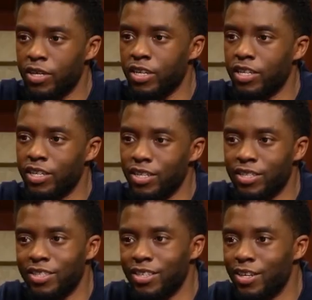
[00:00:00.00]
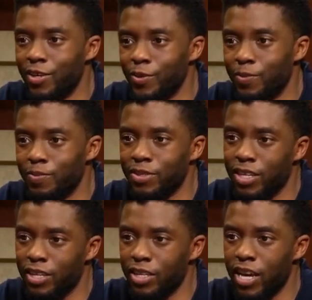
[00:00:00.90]
cutting. It's
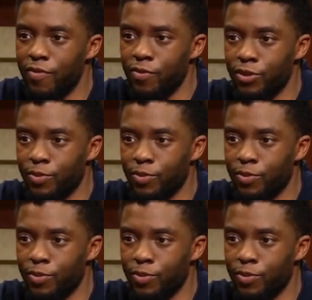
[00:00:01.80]
like a knife or